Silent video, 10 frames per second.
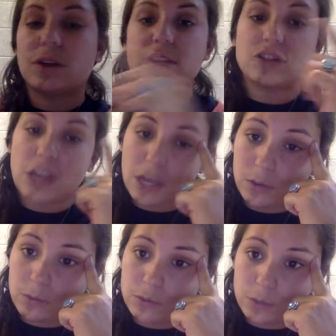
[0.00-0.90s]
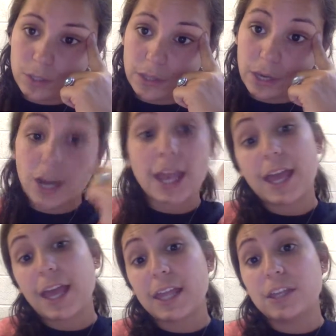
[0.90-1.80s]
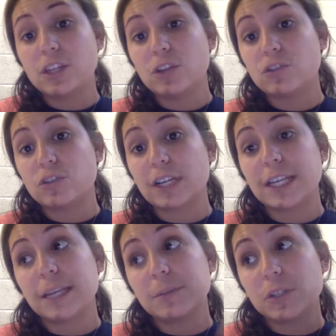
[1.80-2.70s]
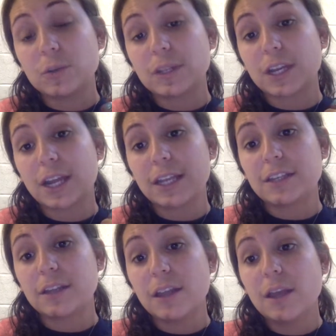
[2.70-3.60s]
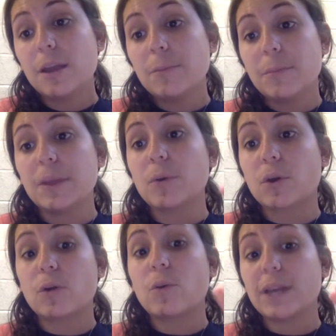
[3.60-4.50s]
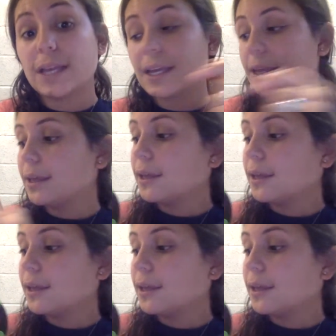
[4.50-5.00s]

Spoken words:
let the child do it in their head? Do you try to get them to do it in their head to be more quick?